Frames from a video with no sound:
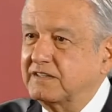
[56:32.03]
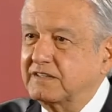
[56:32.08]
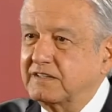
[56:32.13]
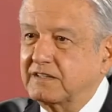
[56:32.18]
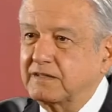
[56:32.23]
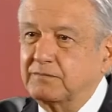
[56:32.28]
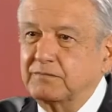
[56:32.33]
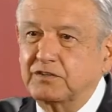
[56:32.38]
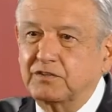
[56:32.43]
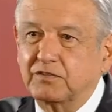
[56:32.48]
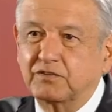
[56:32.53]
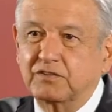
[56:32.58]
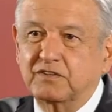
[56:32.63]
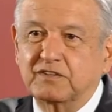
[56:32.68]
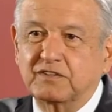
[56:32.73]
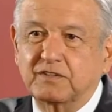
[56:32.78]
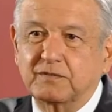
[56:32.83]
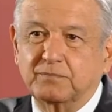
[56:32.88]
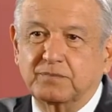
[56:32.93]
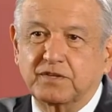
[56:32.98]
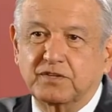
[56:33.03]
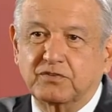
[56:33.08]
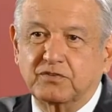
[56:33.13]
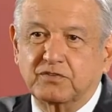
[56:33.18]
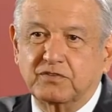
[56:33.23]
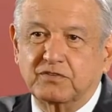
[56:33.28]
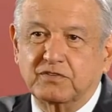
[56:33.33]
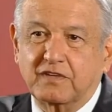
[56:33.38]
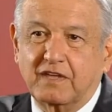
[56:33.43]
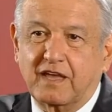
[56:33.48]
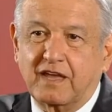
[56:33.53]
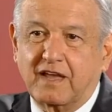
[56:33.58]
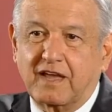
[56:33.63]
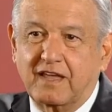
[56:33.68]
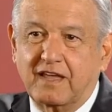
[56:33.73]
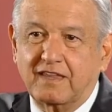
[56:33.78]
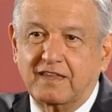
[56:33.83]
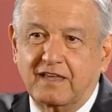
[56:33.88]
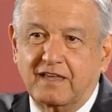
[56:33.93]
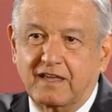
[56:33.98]
millones de pesos a
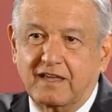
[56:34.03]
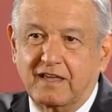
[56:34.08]
cada